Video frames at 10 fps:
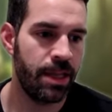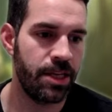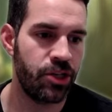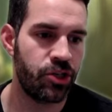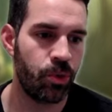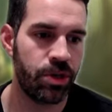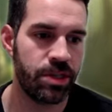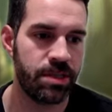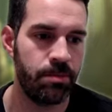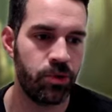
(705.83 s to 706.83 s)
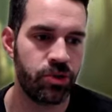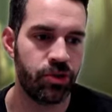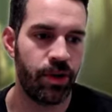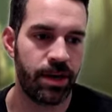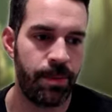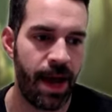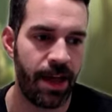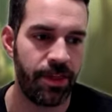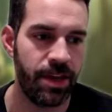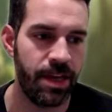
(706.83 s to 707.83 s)
the shortest, most direct
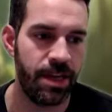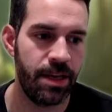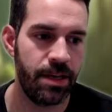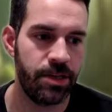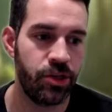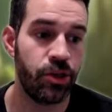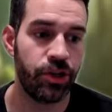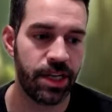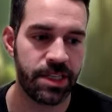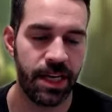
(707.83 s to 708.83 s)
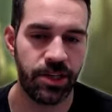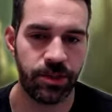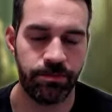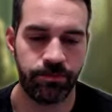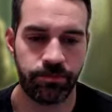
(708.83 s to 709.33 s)
path to your destination.